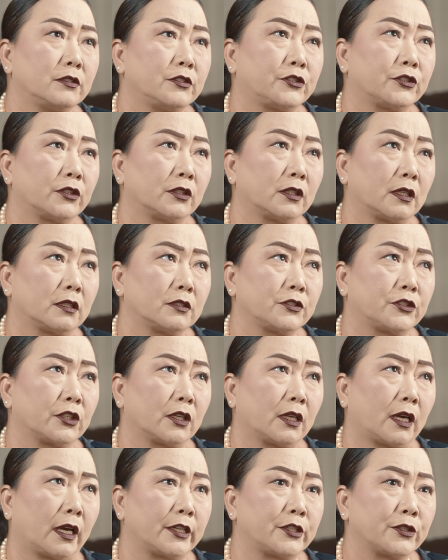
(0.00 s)

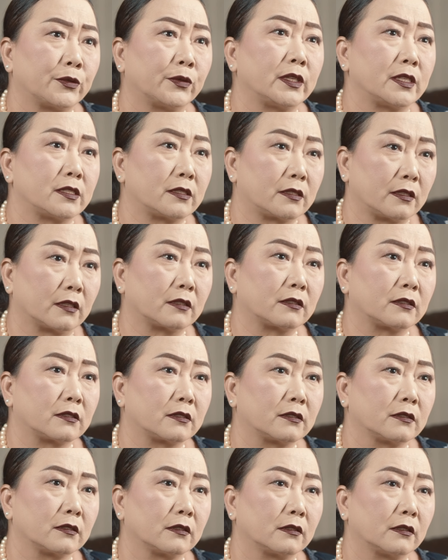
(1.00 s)
July
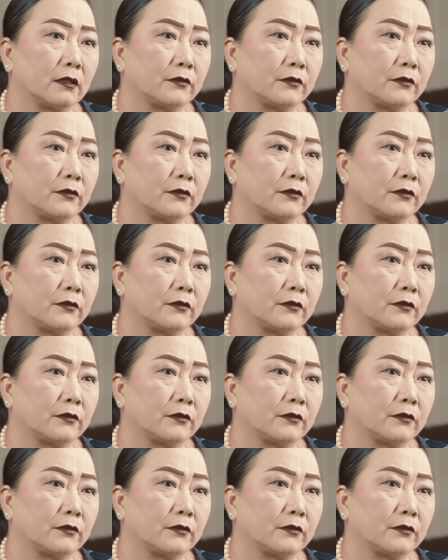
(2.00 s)
26,